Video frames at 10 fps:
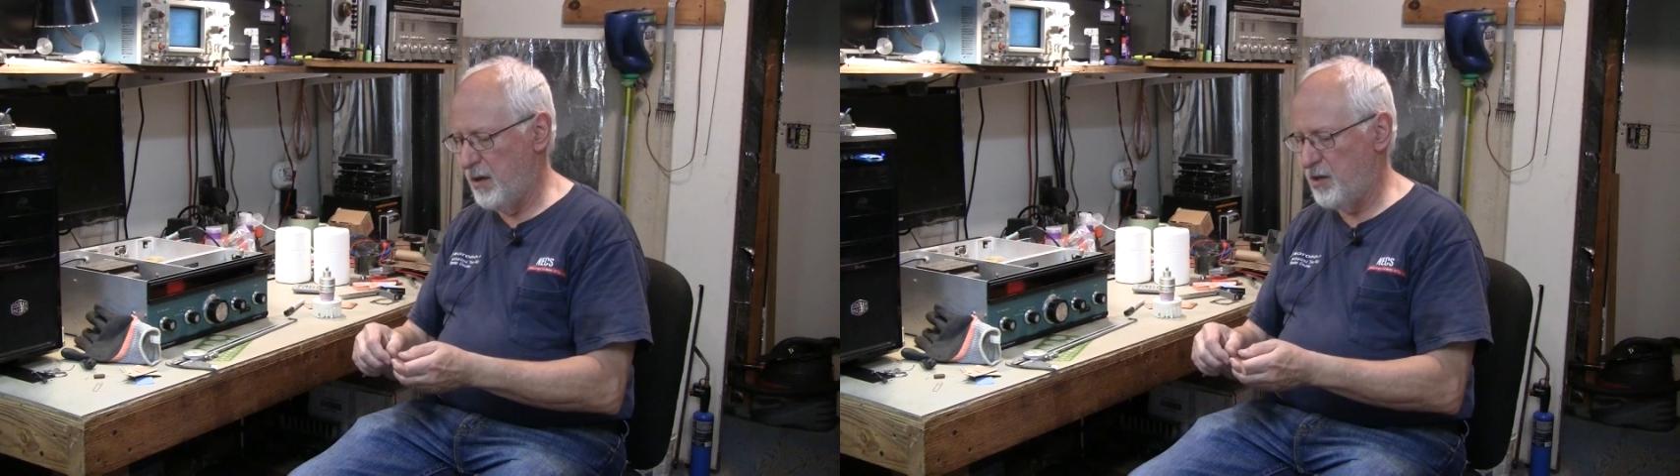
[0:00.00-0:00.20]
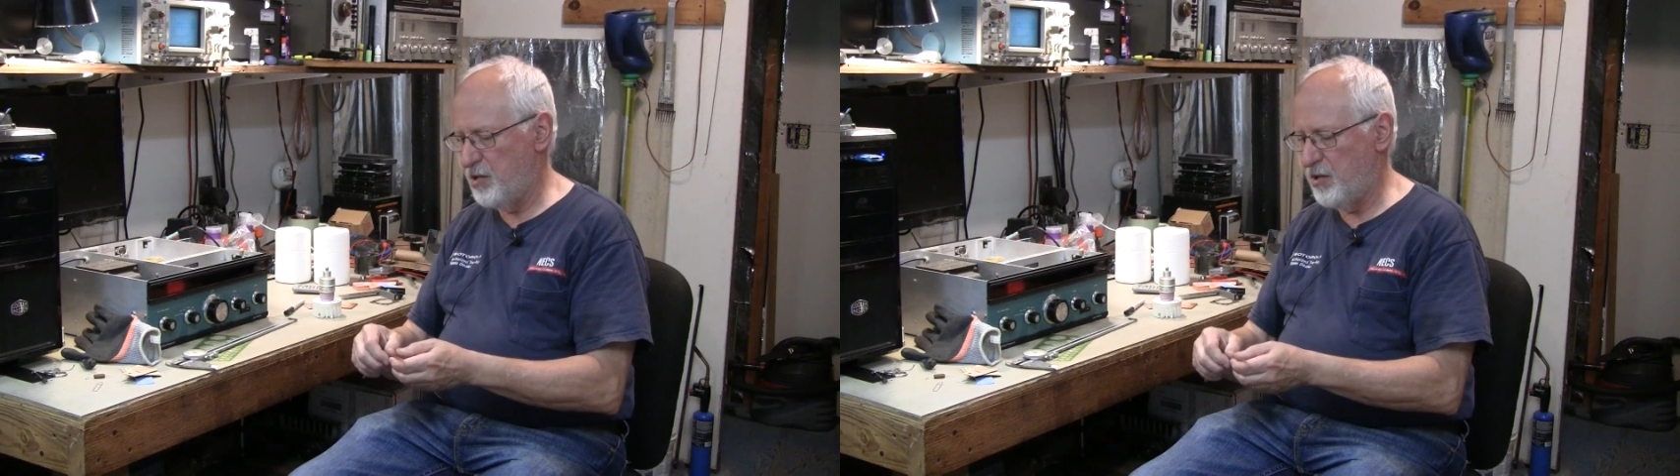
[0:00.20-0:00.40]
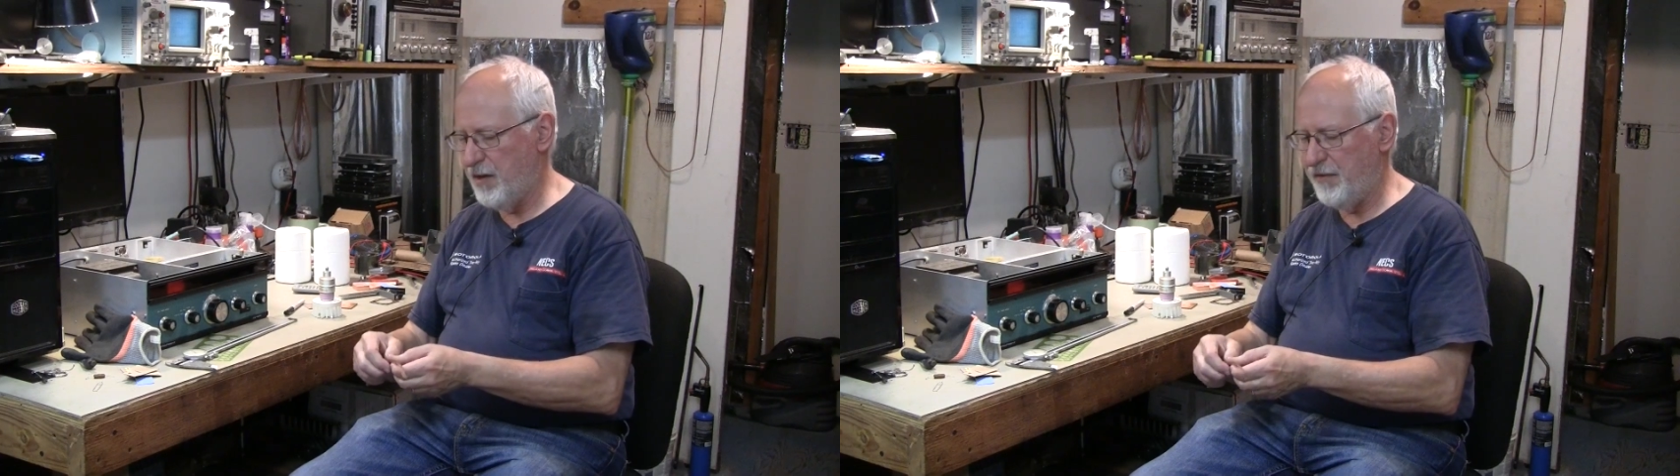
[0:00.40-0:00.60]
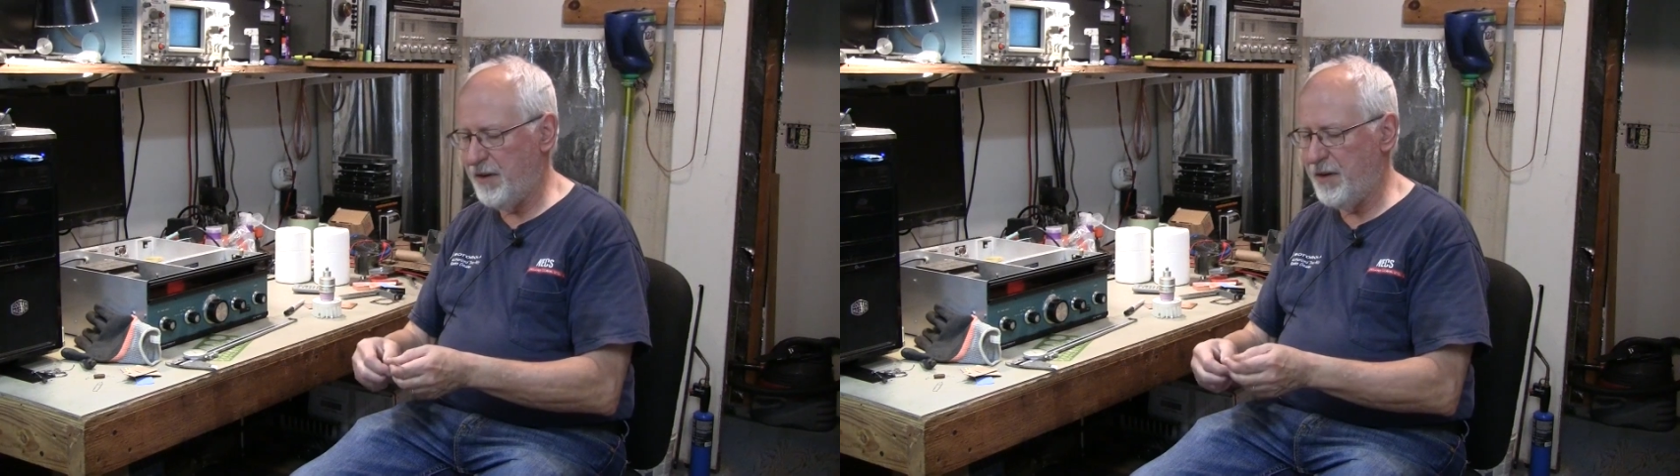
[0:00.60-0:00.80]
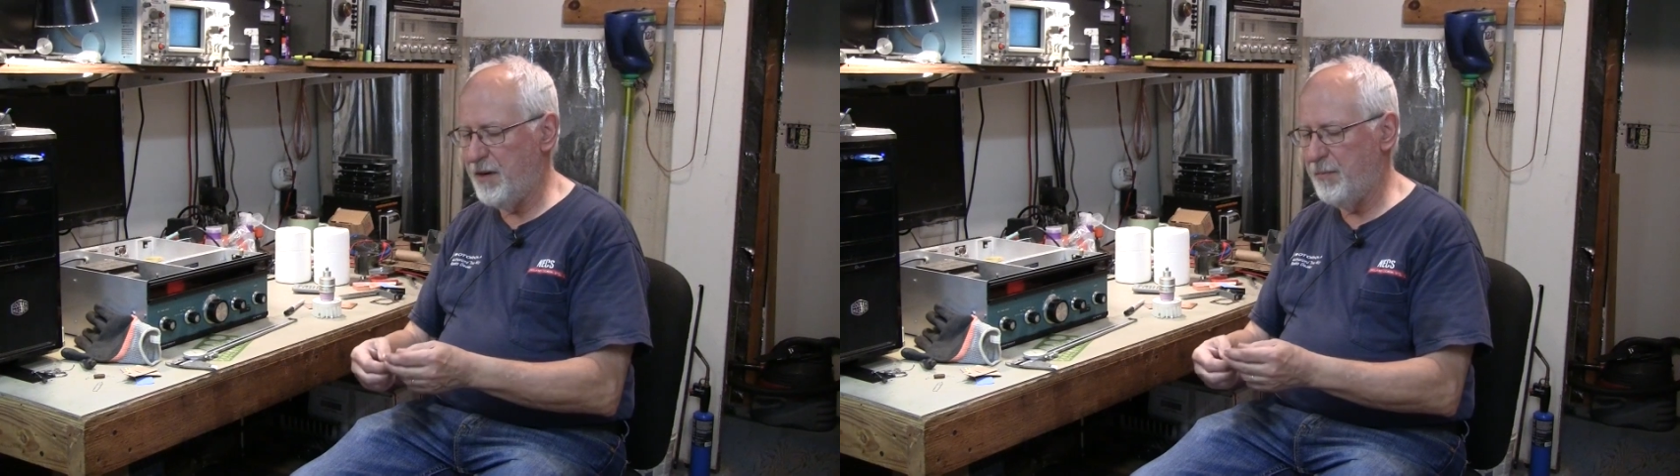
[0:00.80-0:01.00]

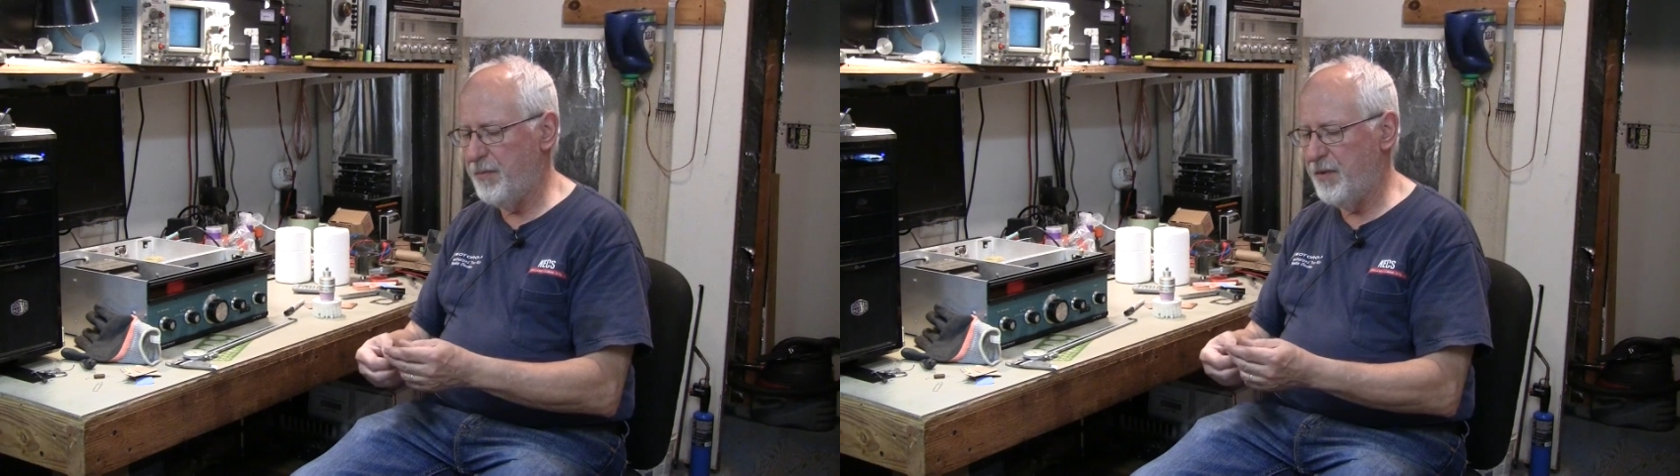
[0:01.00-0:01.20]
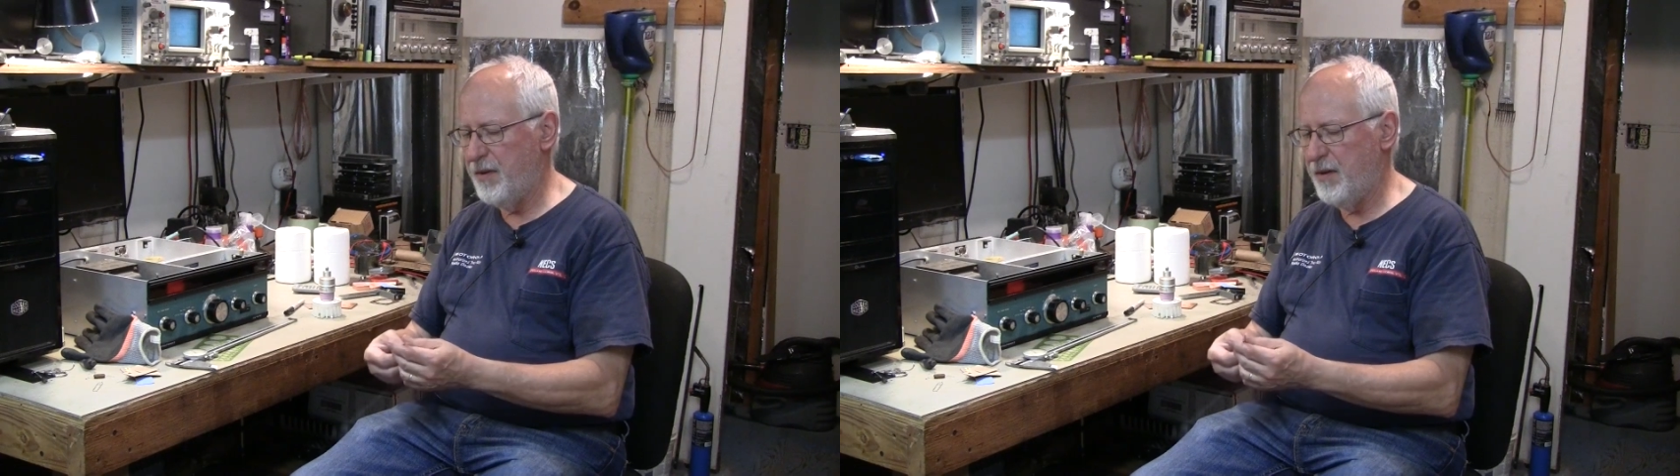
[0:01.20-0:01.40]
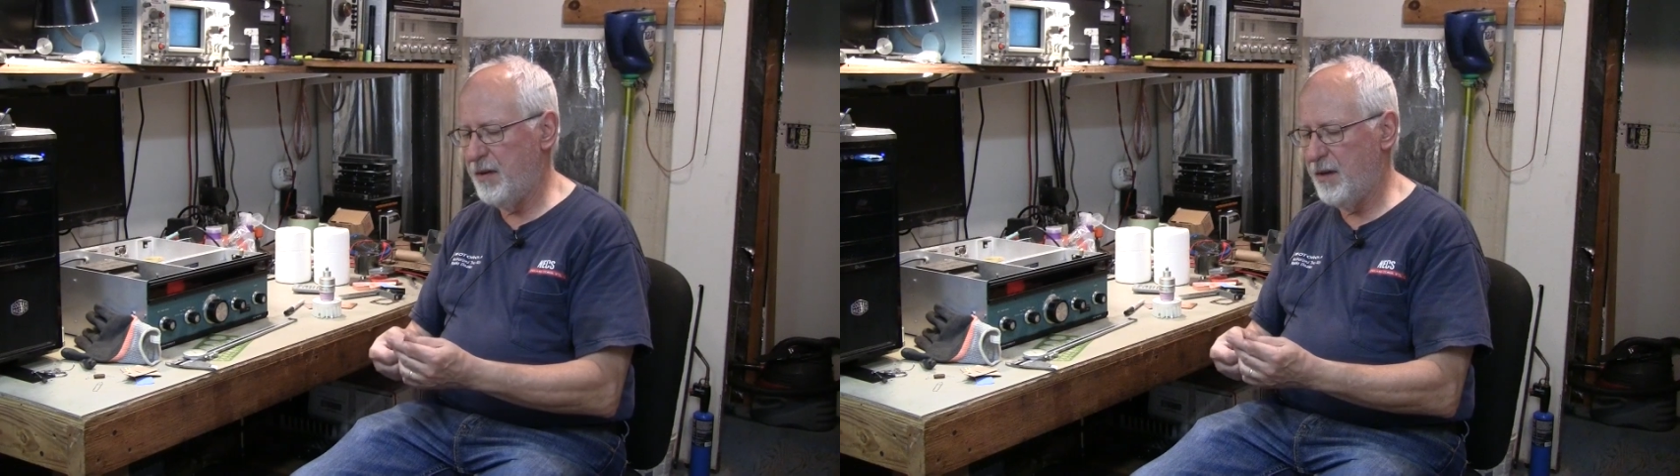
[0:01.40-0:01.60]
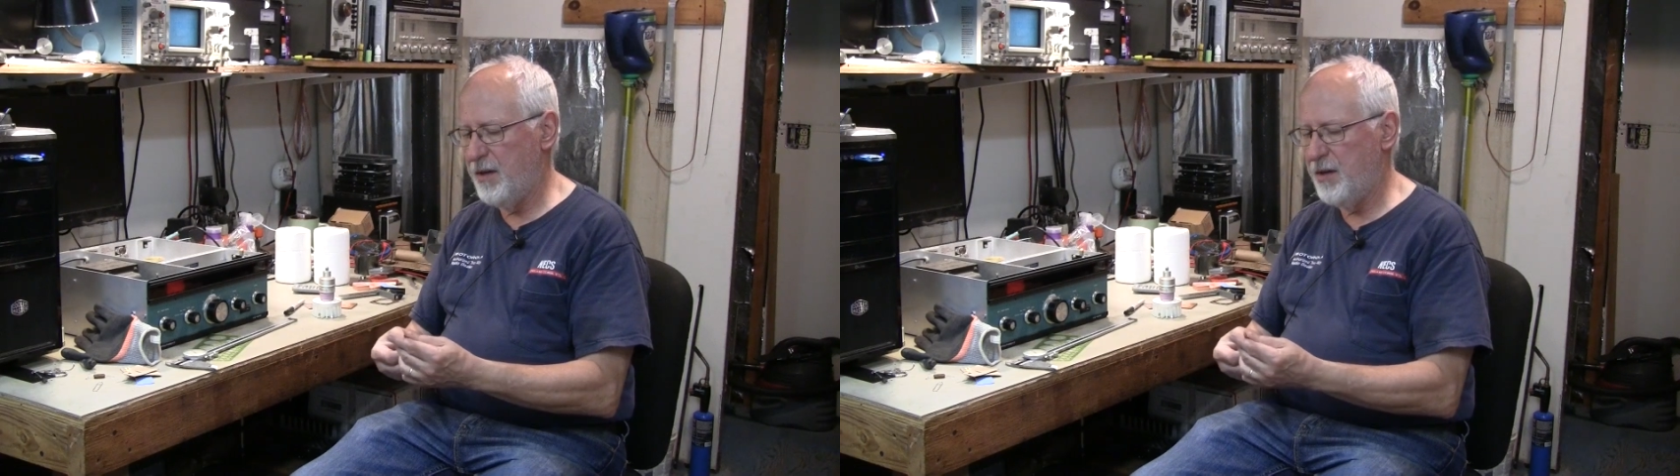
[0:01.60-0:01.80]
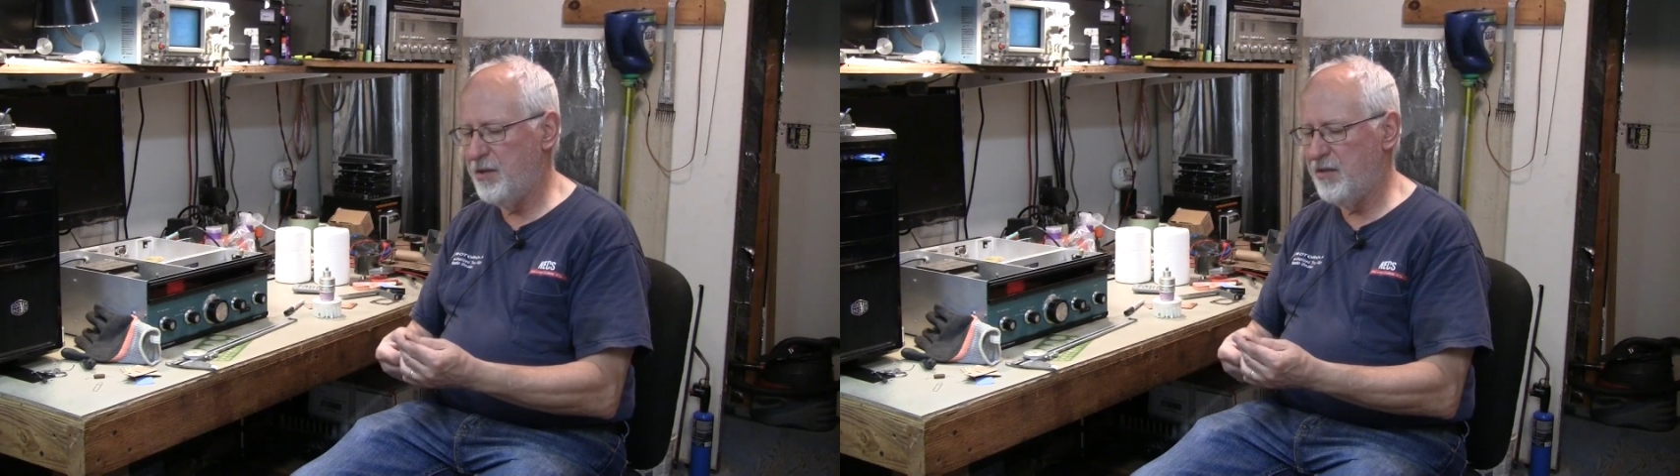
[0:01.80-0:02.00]
softening up the
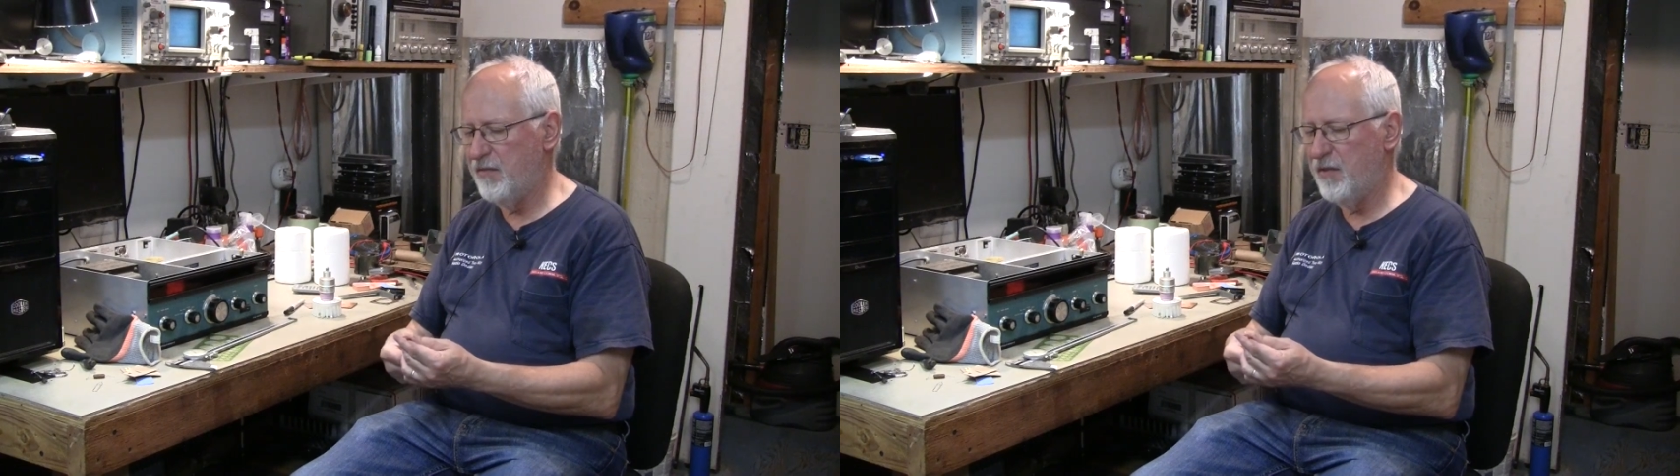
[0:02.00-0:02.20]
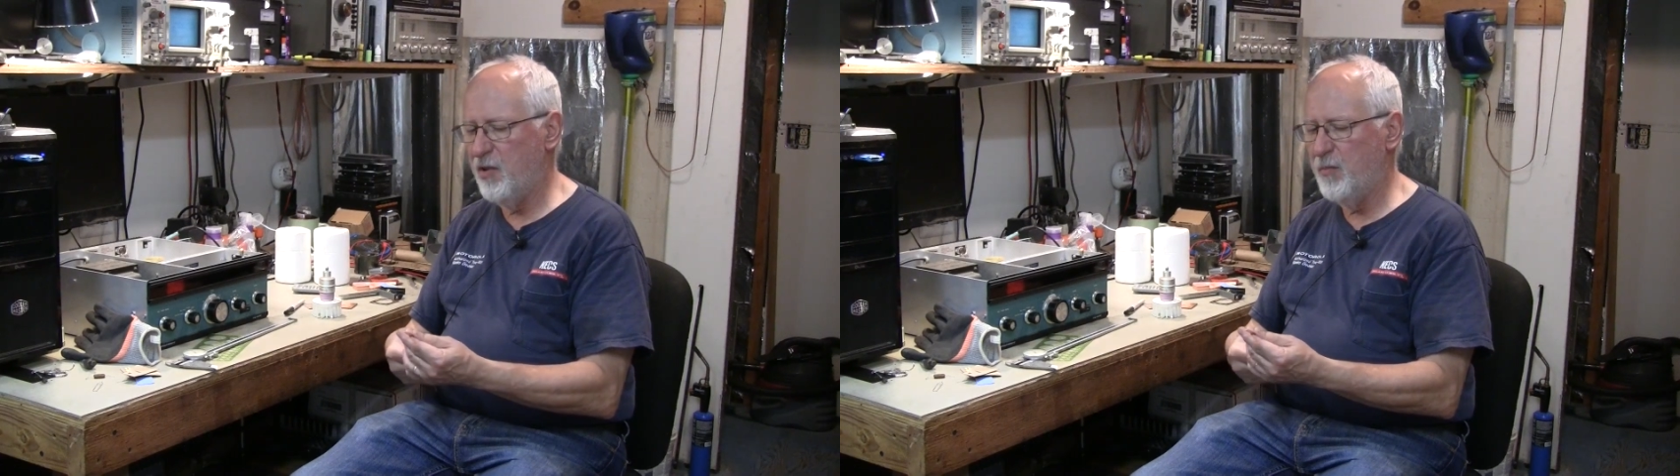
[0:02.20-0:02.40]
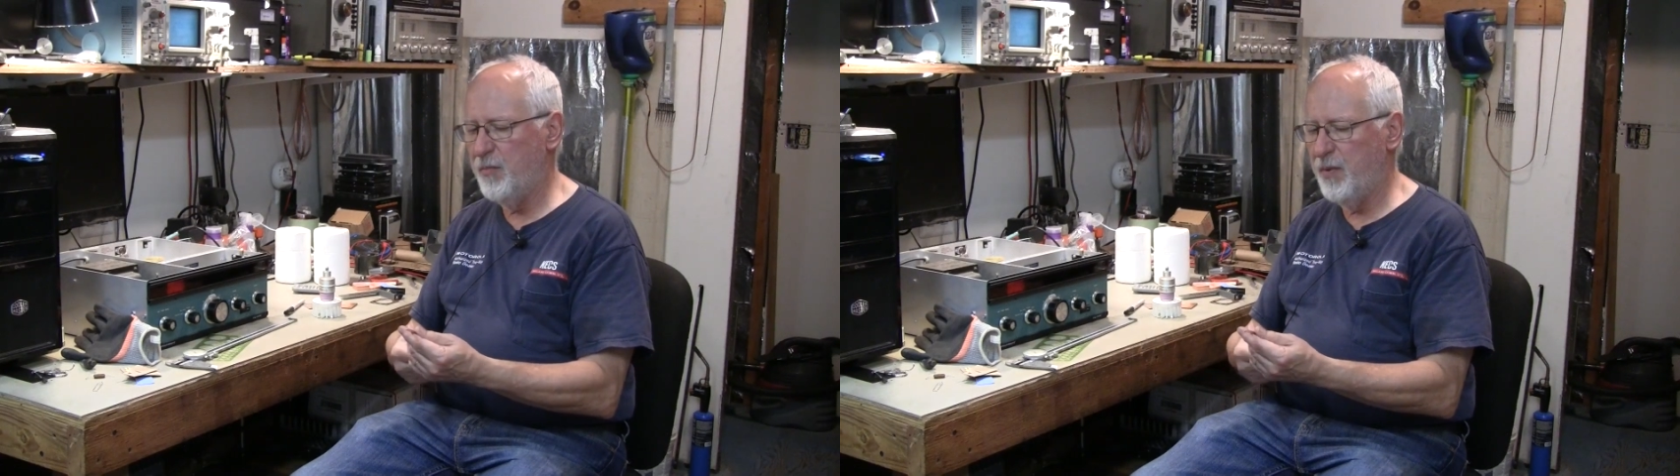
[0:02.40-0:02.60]
adhesive goop.